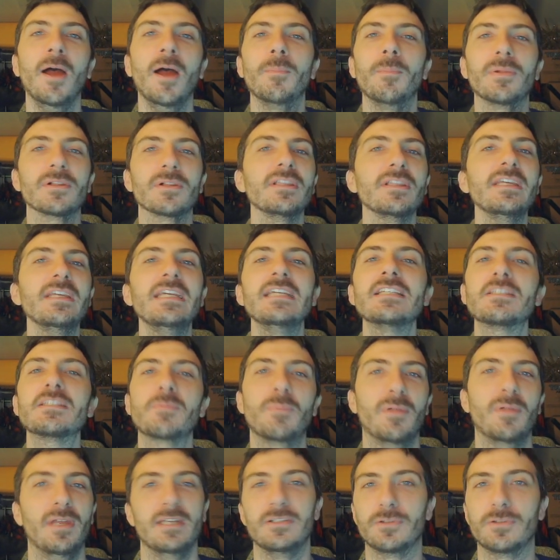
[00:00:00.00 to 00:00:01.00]
Please
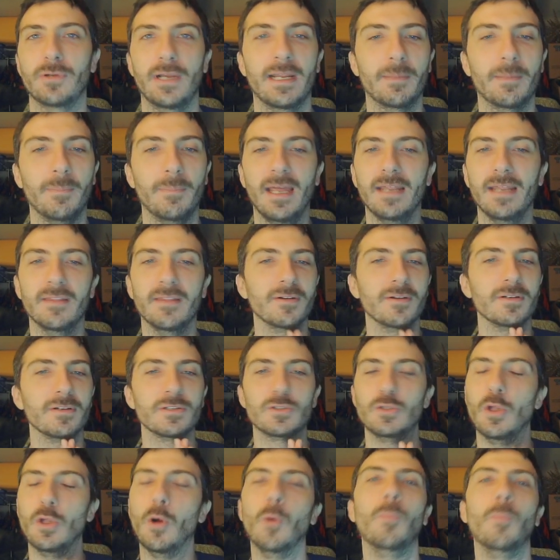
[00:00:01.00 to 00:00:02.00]
play Drake May. There is
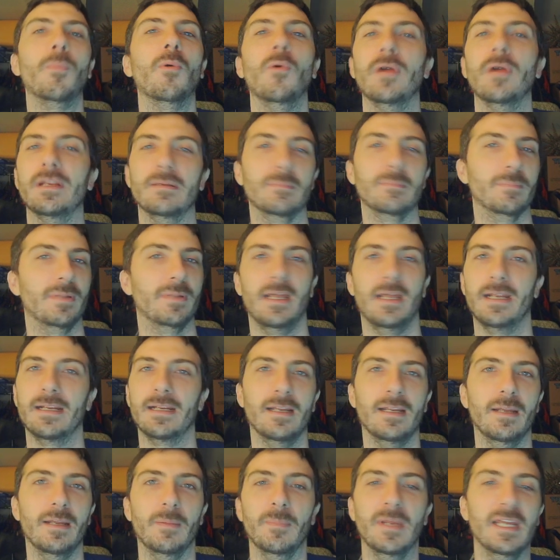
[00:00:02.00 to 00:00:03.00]
no point in playing
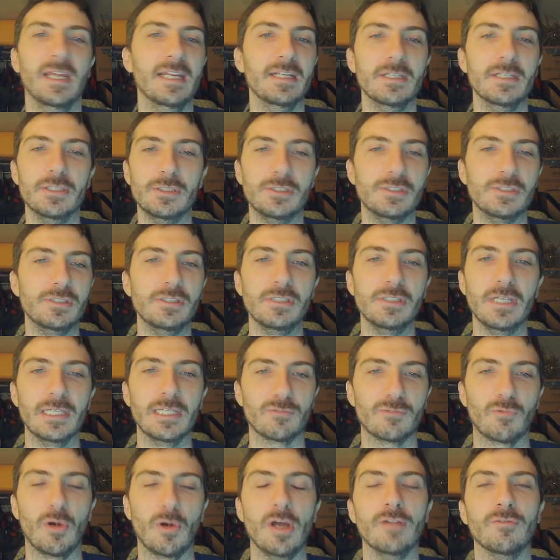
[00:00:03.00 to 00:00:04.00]
him. It is
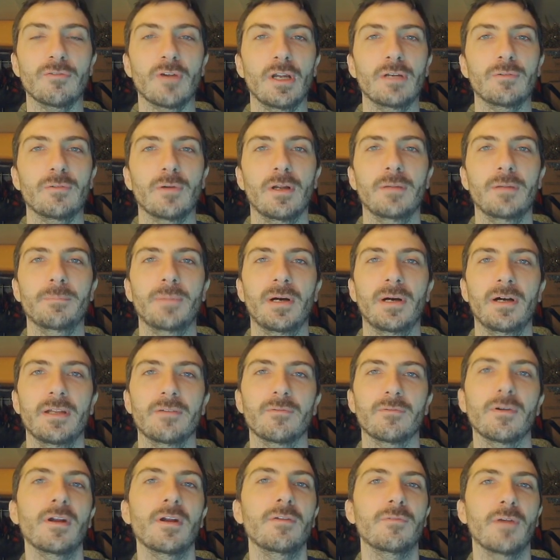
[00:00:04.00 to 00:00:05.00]
run, punt,
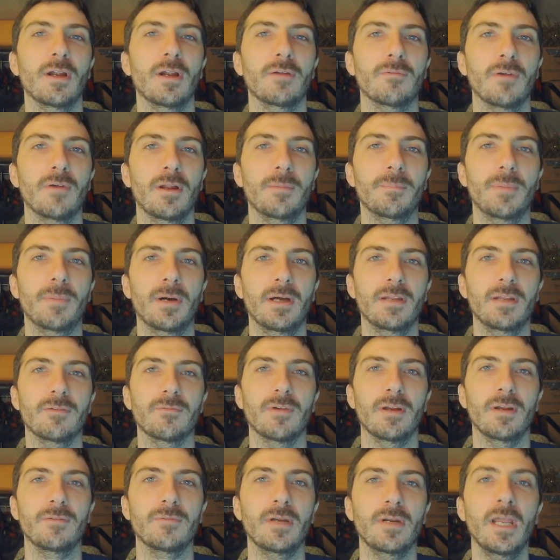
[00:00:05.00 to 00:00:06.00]
run, punt,
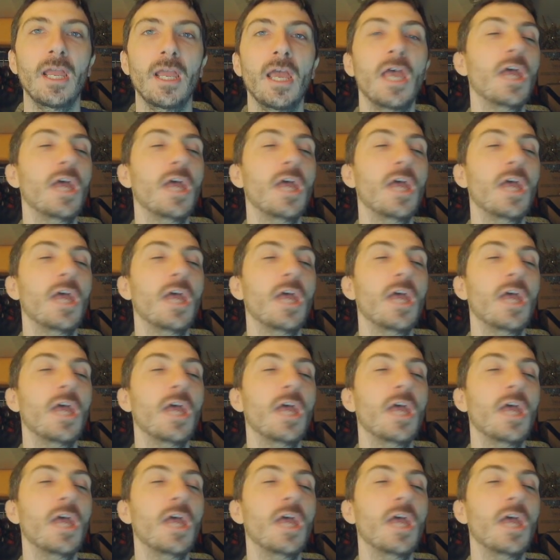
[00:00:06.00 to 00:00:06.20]
run.